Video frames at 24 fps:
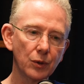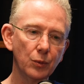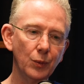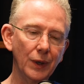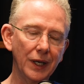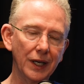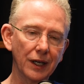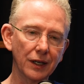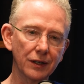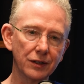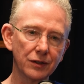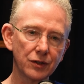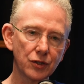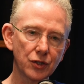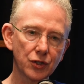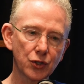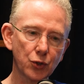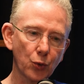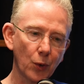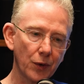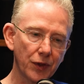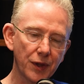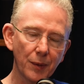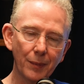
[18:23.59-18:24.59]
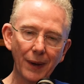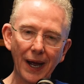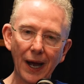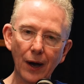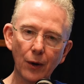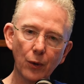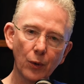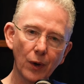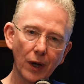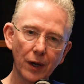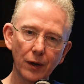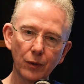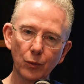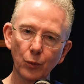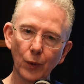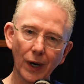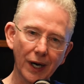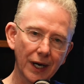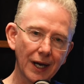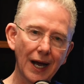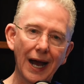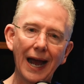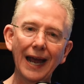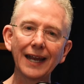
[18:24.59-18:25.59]
We can sort them out, what
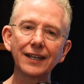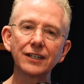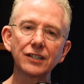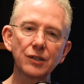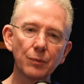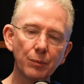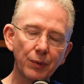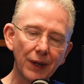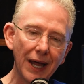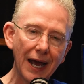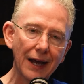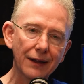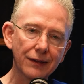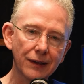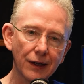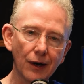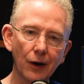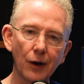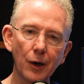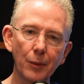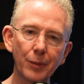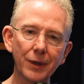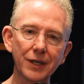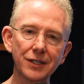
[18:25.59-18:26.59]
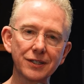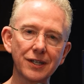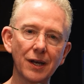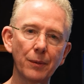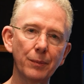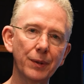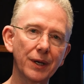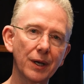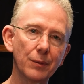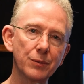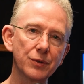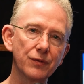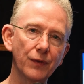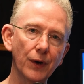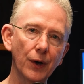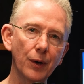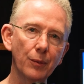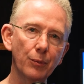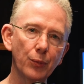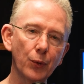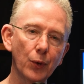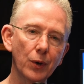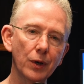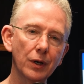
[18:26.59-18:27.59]
kinds of plaque they are, because that becomes very
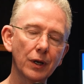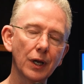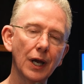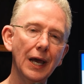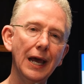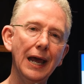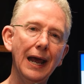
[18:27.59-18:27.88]
important.